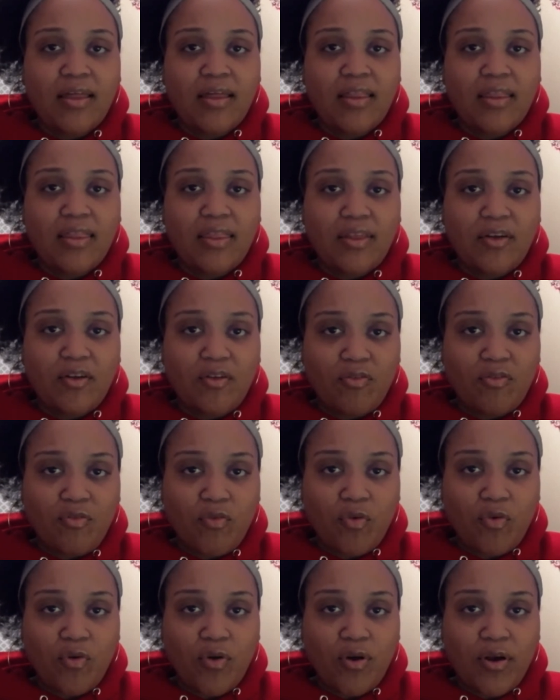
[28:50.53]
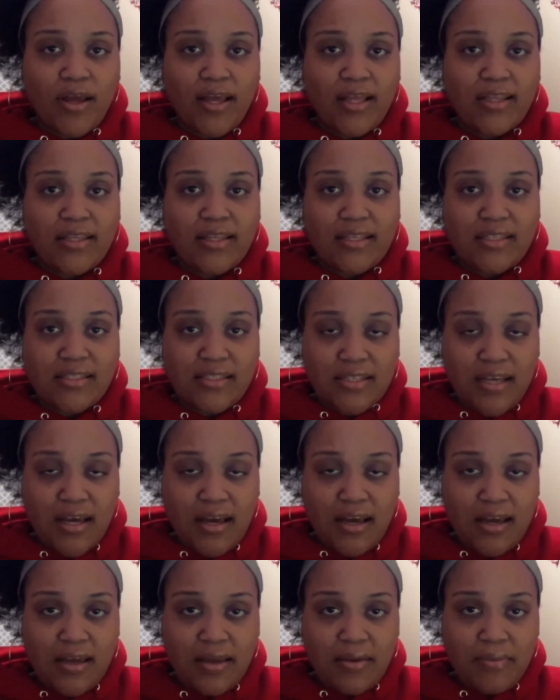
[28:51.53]
therefore, at this
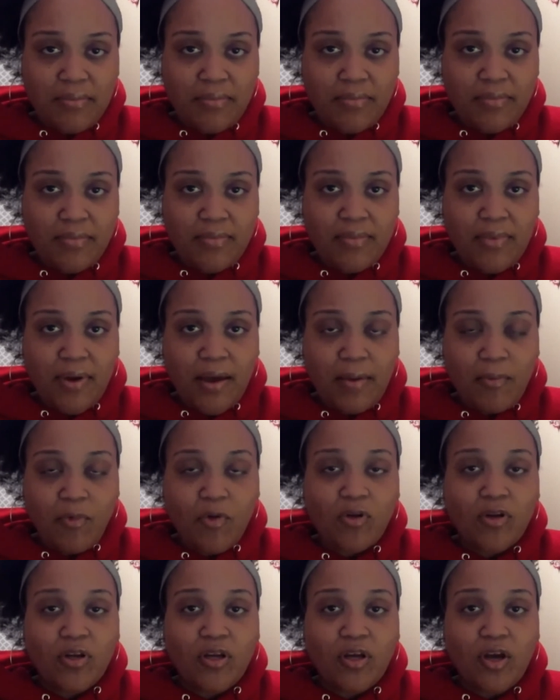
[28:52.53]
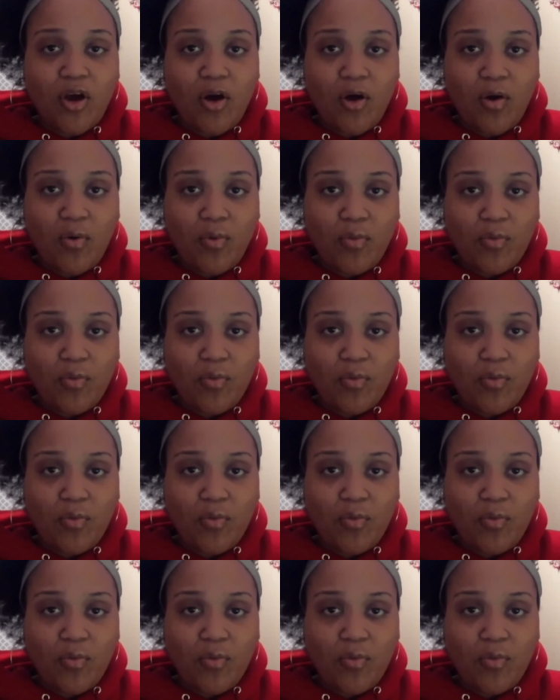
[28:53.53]
time, I'm going to go.